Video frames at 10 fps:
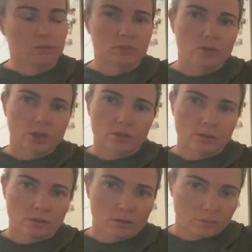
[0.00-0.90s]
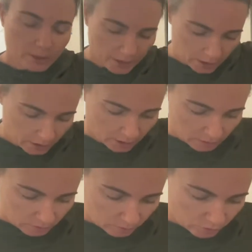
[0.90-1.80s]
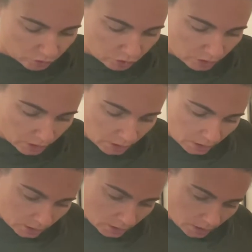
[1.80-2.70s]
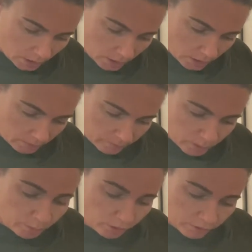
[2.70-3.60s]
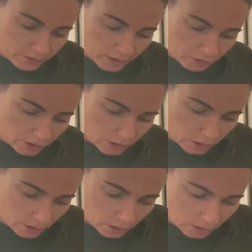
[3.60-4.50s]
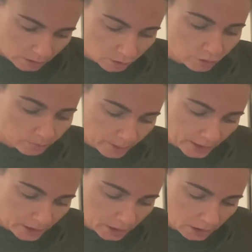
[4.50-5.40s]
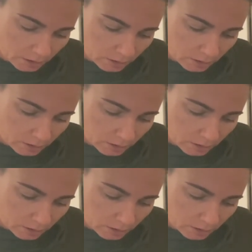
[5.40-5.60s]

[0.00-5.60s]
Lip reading: chicken stock powder, which the broth is actually, the powder.